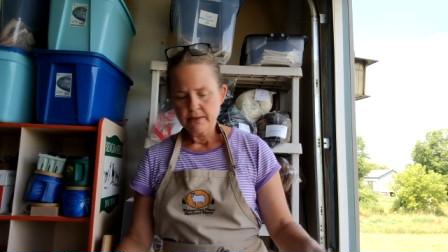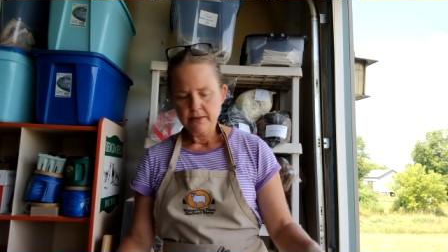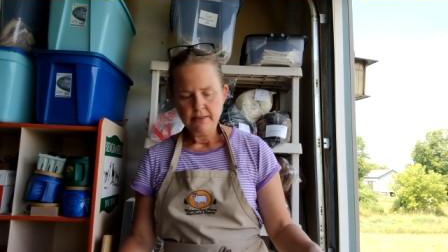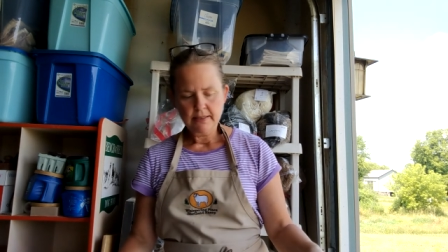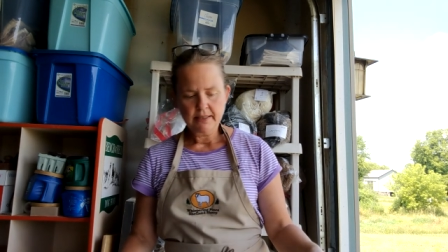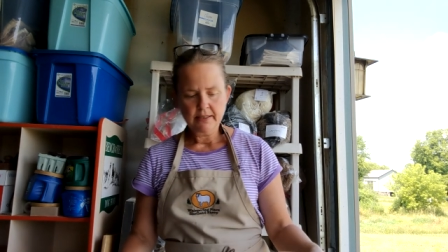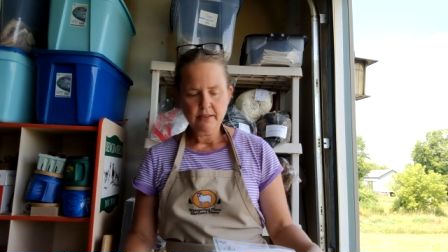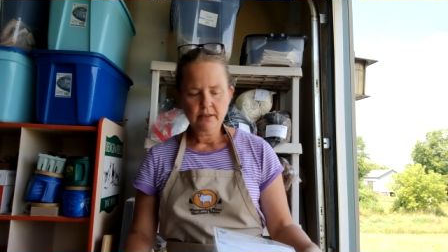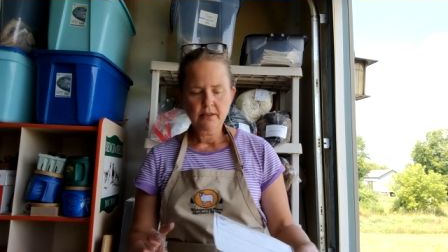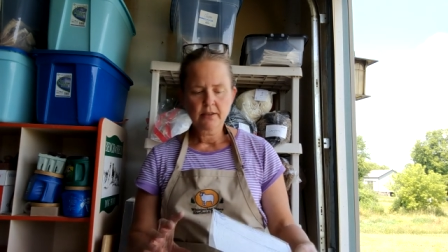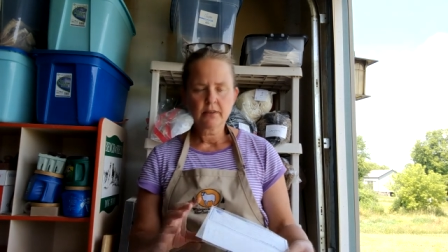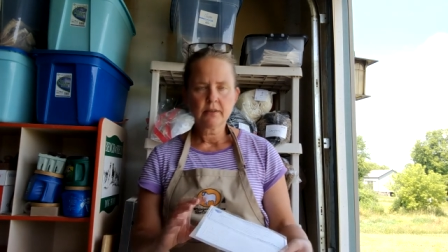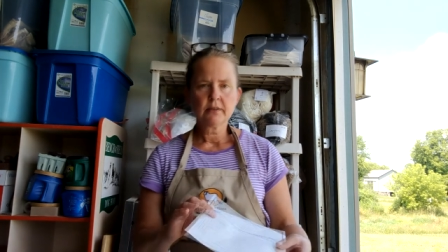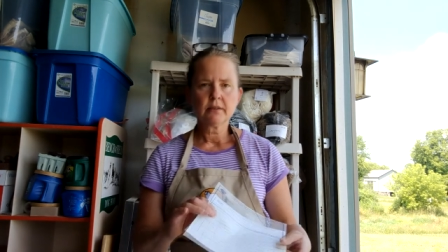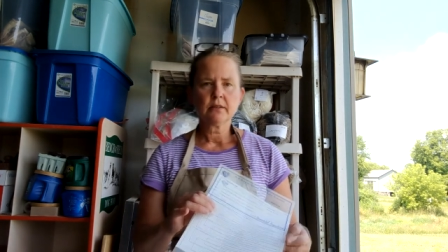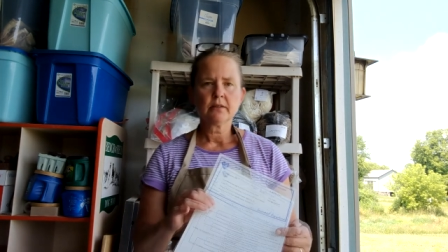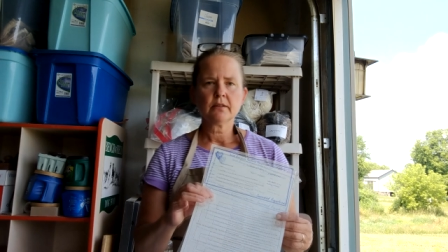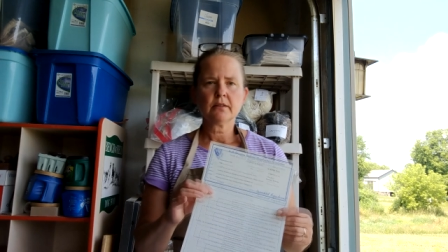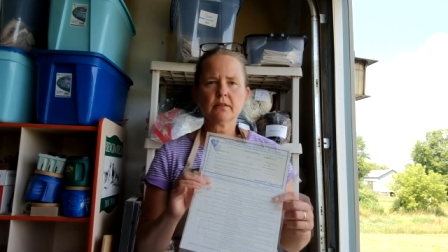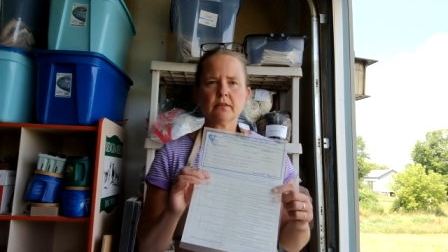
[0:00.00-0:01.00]
their
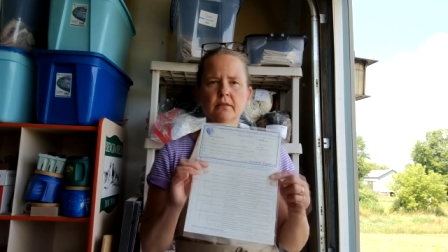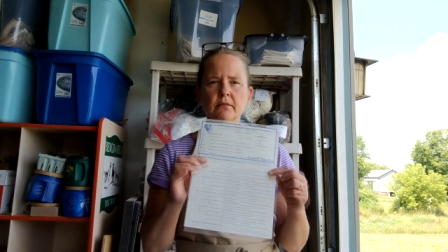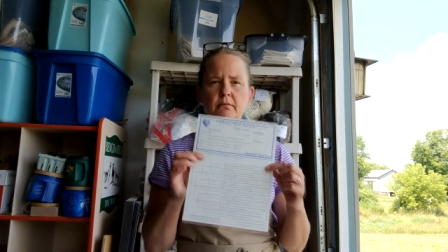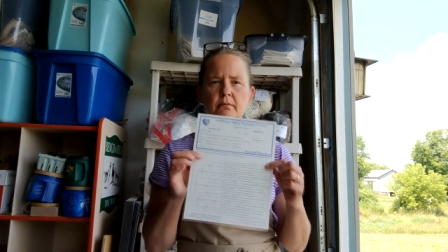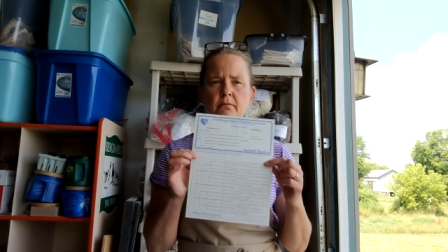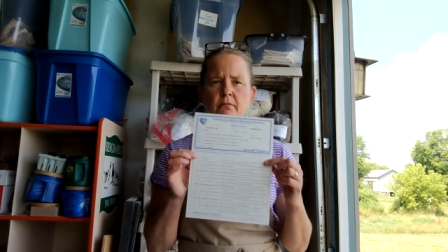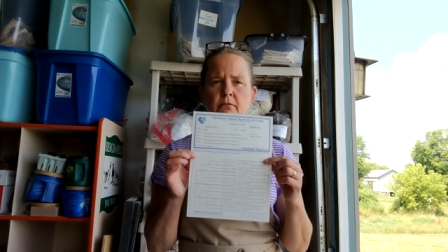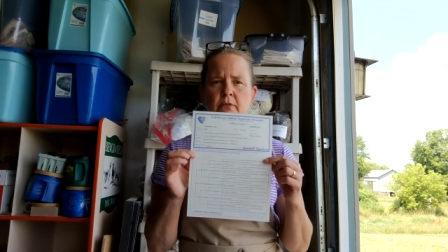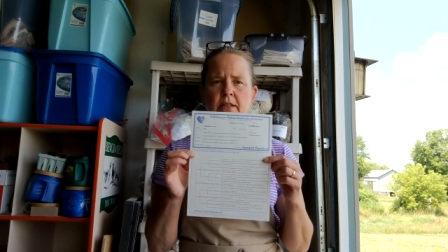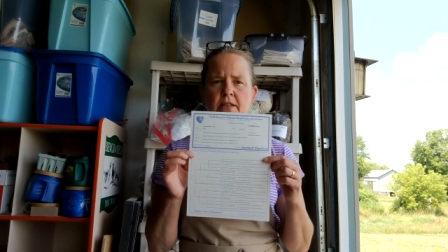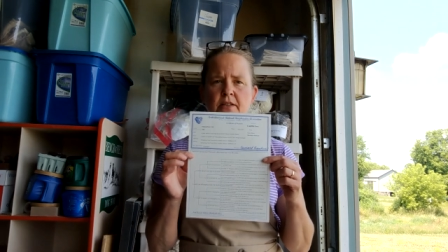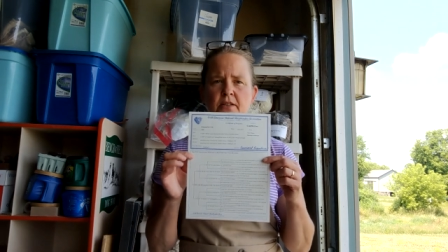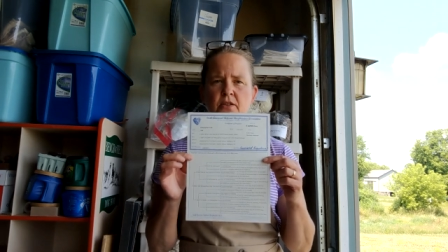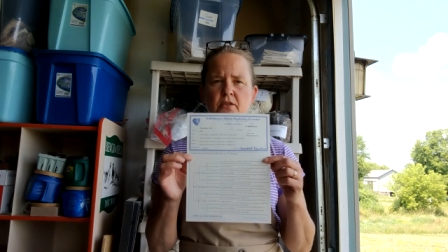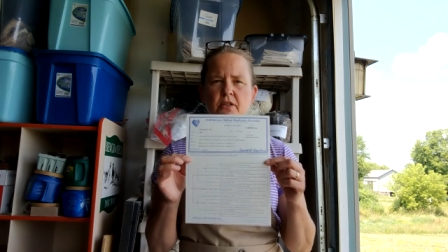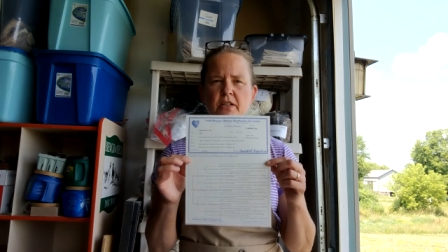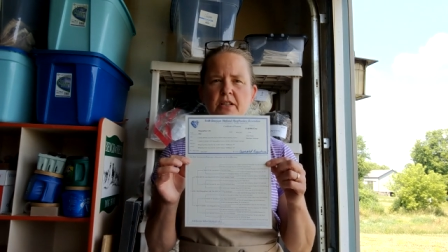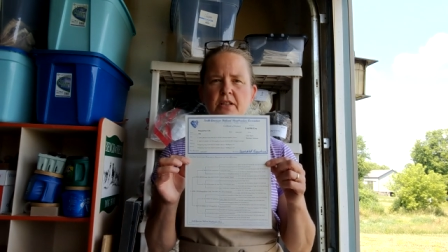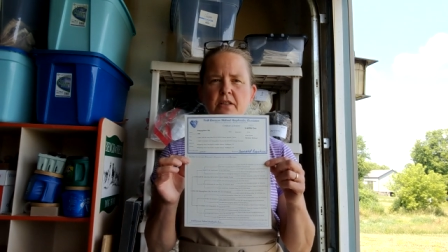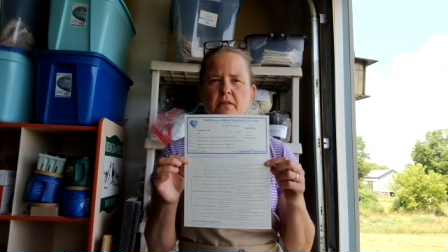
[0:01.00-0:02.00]

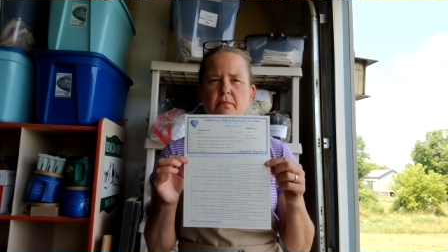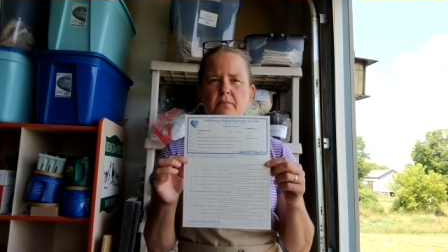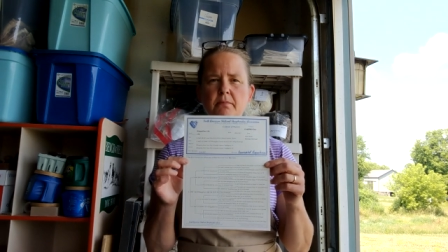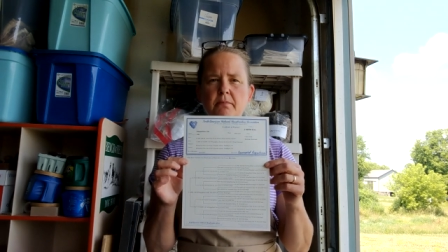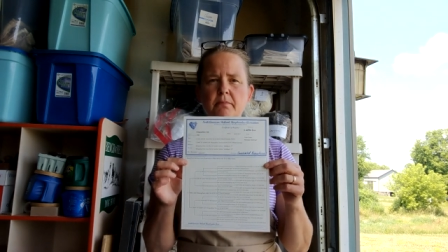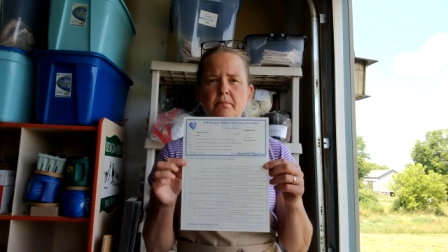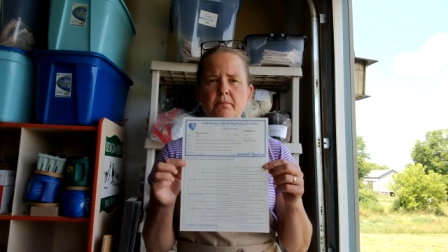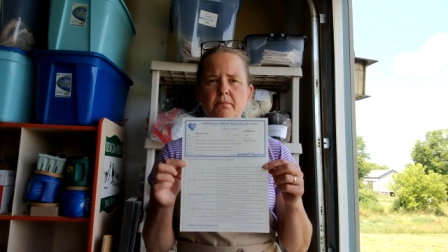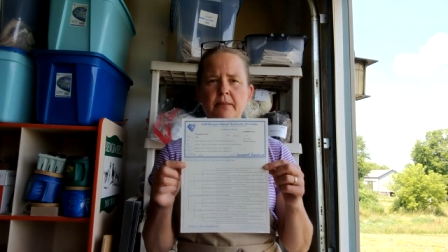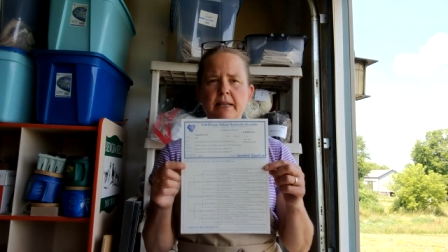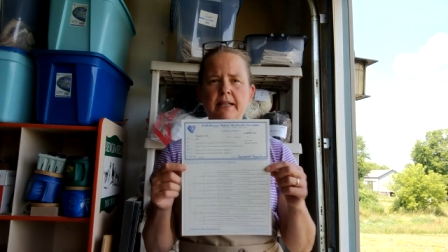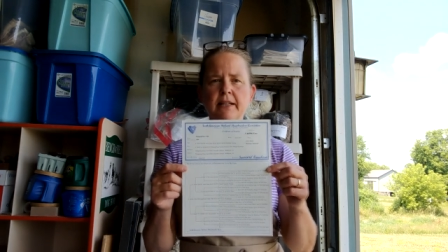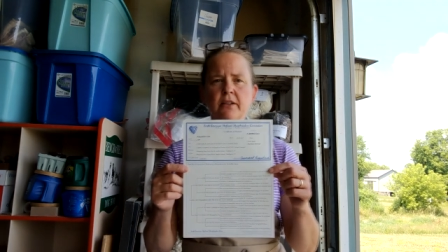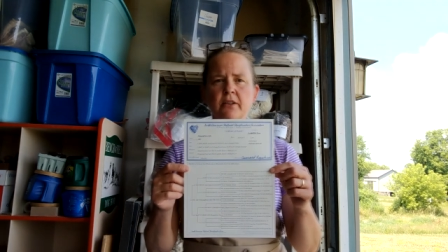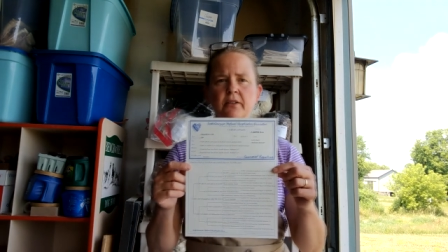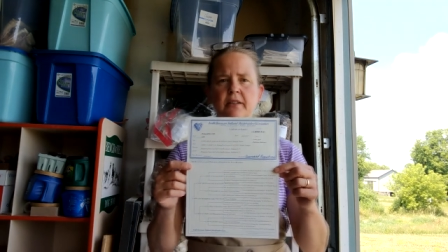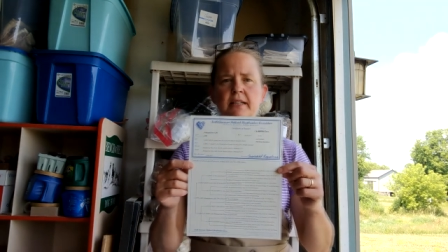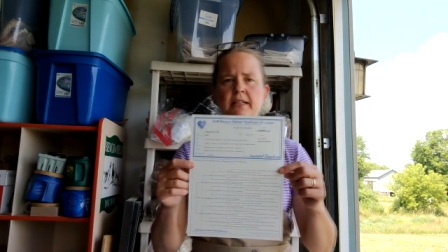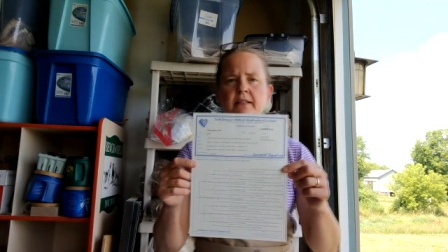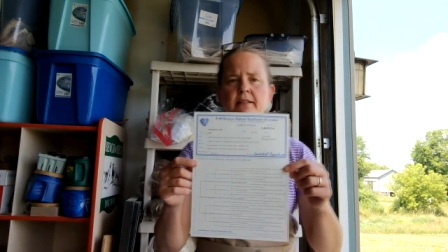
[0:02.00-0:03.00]
registration
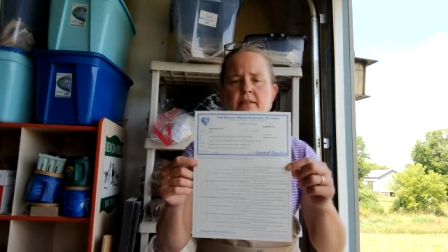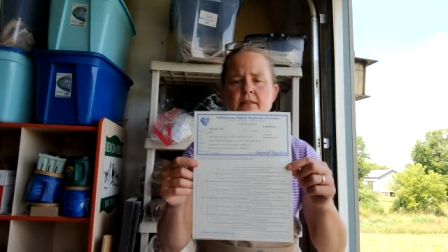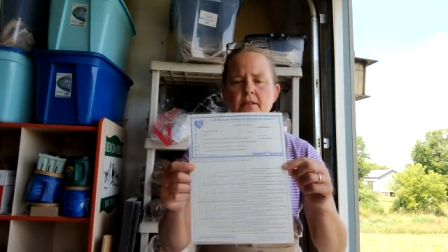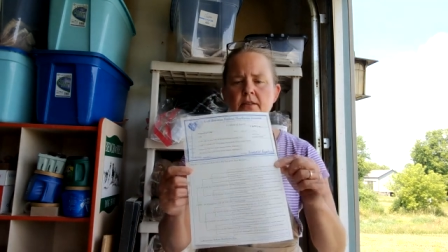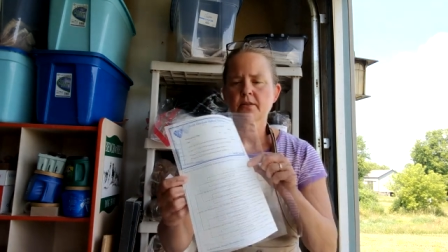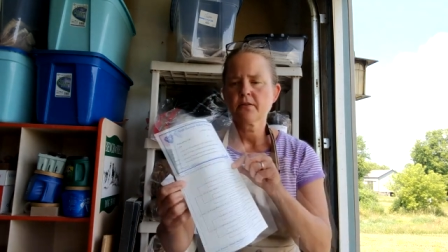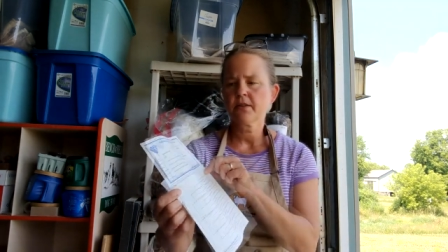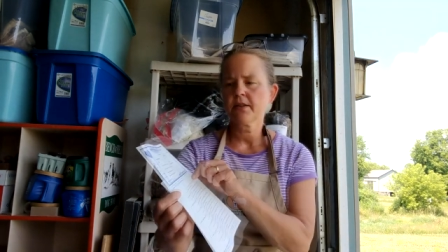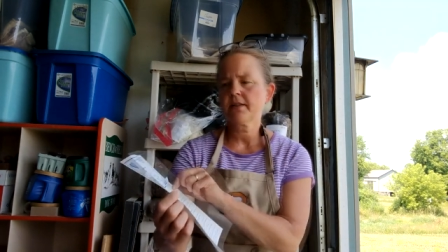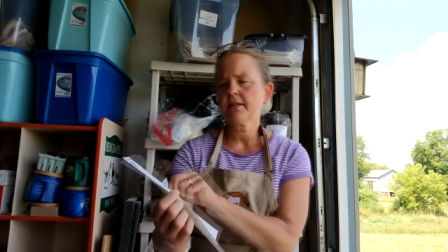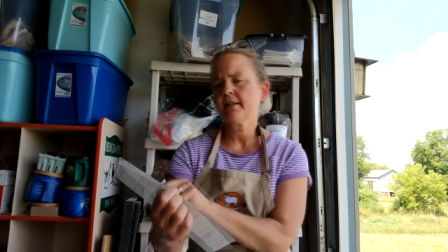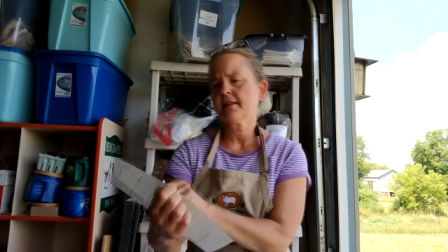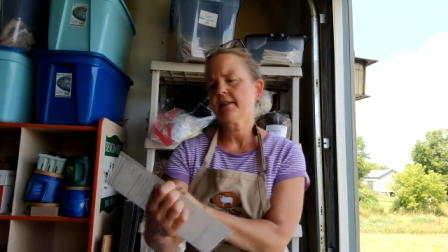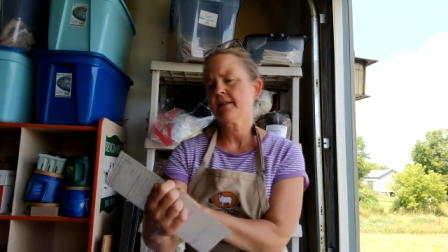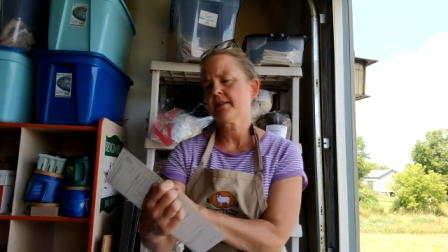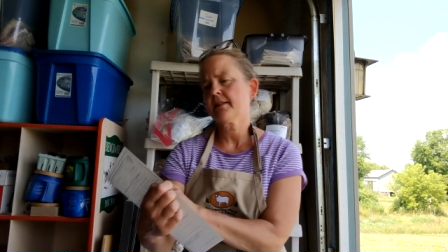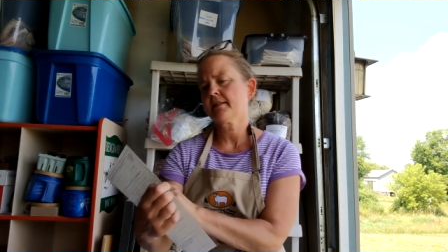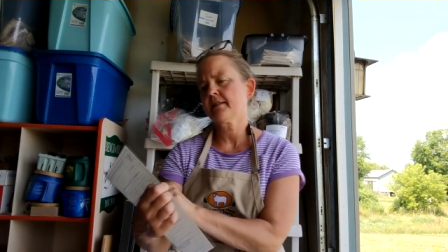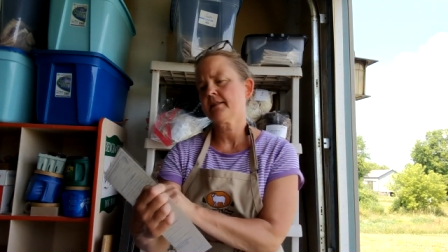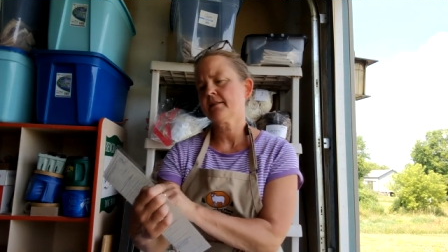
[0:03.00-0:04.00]
pedigree. So this
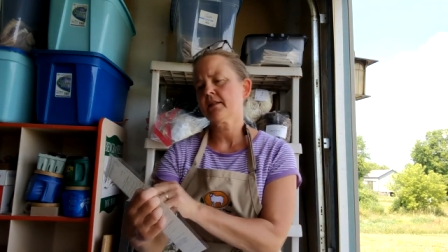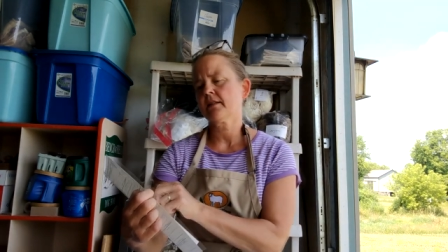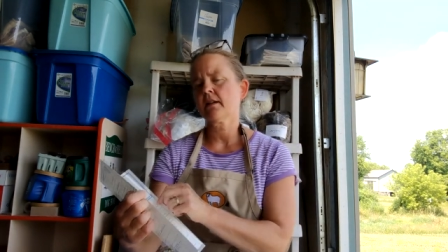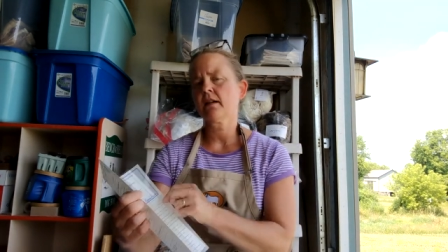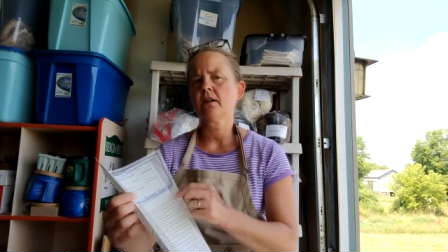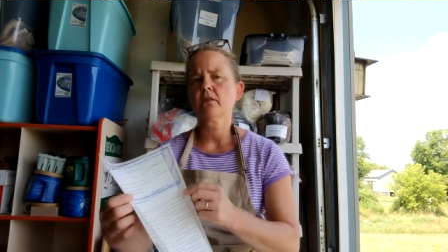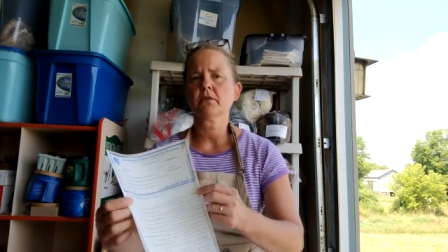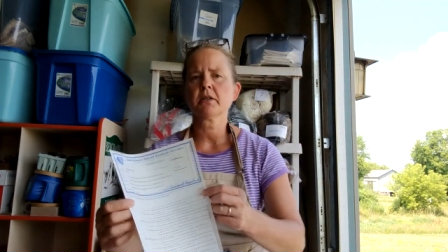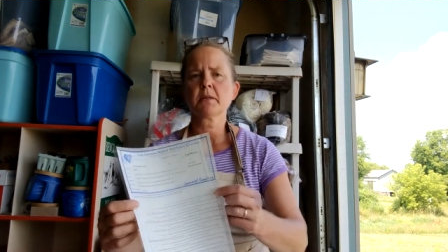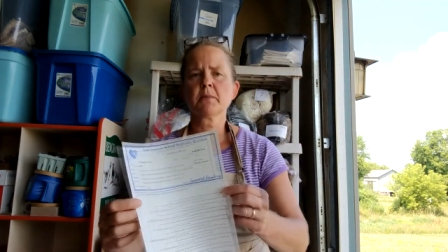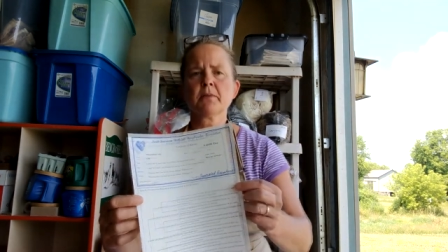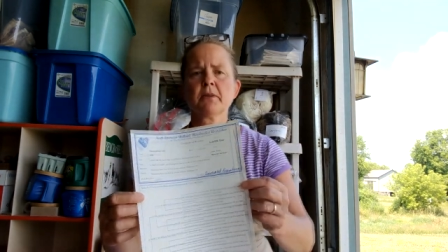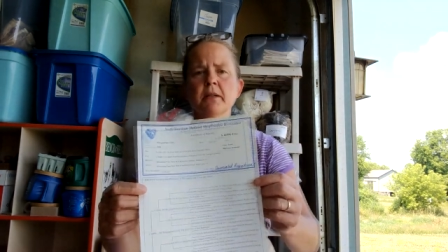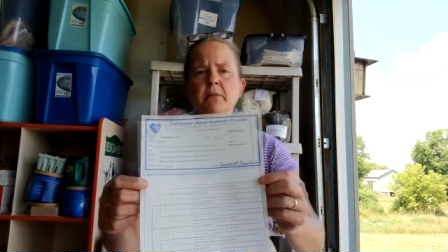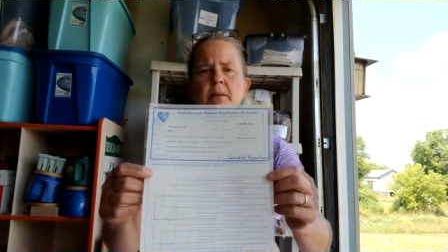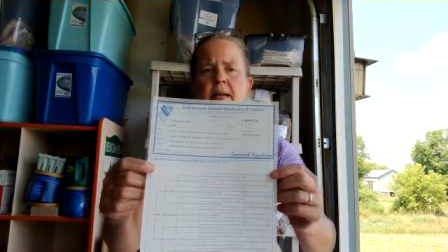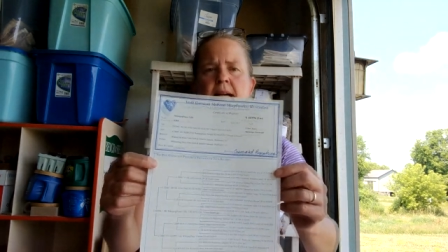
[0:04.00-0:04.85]
is uh, Whispering